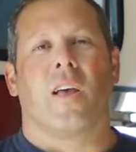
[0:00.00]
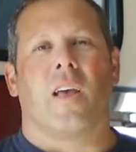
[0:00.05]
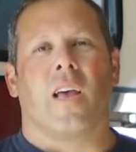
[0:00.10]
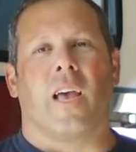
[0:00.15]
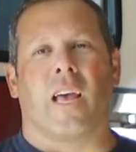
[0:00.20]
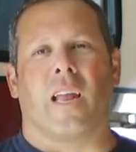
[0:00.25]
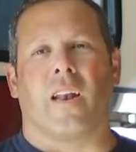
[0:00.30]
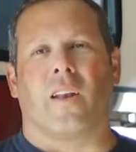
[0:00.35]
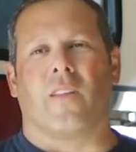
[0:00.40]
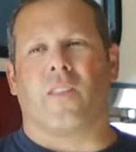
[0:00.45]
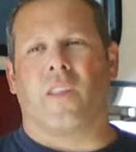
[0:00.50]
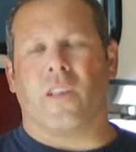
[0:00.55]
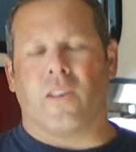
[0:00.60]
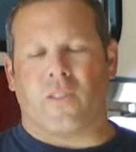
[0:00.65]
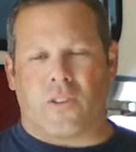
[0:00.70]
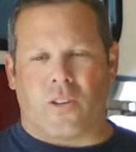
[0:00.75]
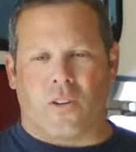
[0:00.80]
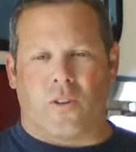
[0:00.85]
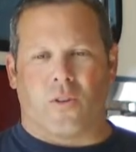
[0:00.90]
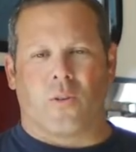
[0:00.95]
And these
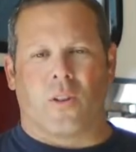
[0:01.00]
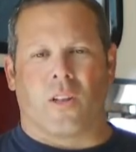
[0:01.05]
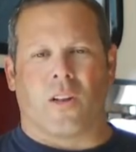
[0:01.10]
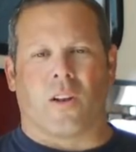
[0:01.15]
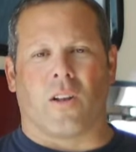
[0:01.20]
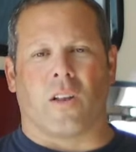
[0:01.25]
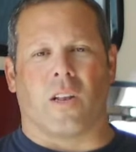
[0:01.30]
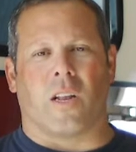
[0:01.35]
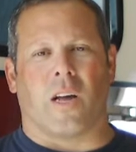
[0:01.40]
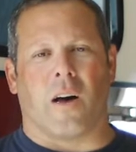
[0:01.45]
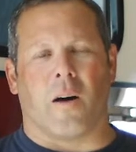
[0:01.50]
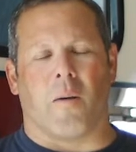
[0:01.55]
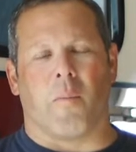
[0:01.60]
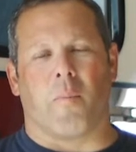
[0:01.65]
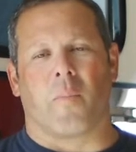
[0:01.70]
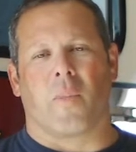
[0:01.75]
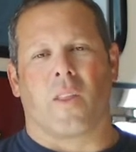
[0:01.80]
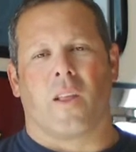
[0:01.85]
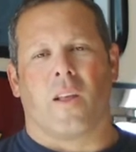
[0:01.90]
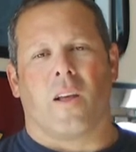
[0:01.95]
two little
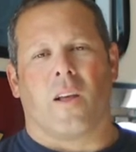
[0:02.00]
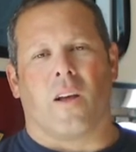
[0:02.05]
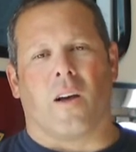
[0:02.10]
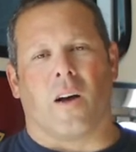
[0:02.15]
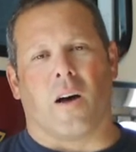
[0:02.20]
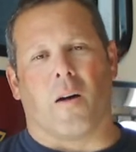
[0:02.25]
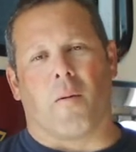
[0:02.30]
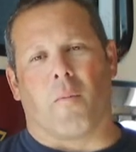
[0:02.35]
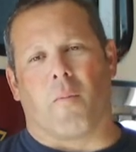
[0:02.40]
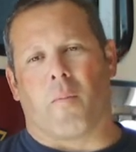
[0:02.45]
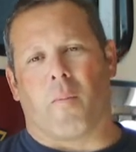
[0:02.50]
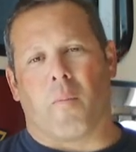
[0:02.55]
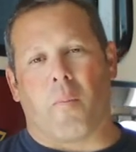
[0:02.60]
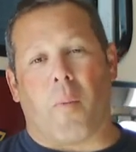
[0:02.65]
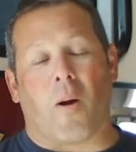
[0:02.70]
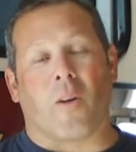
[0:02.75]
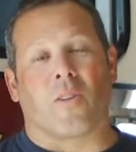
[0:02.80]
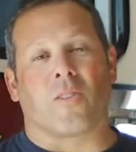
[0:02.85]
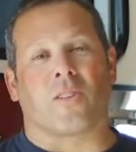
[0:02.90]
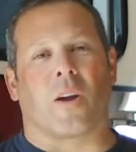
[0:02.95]

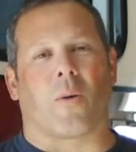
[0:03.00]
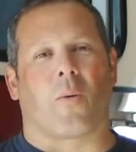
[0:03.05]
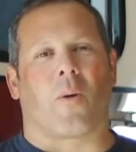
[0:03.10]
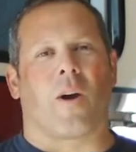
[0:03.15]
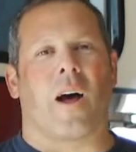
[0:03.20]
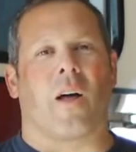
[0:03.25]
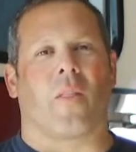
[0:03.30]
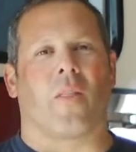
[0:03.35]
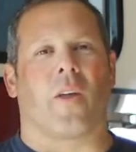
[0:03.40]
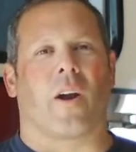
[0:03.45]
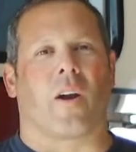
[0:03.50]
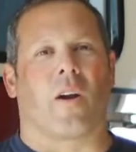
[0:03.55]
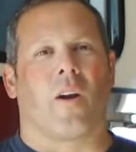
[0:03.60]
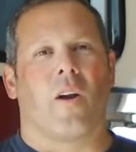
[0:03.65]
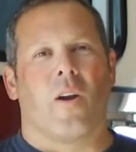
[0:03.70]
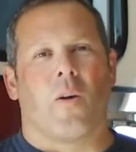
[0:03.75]
bars that were out there,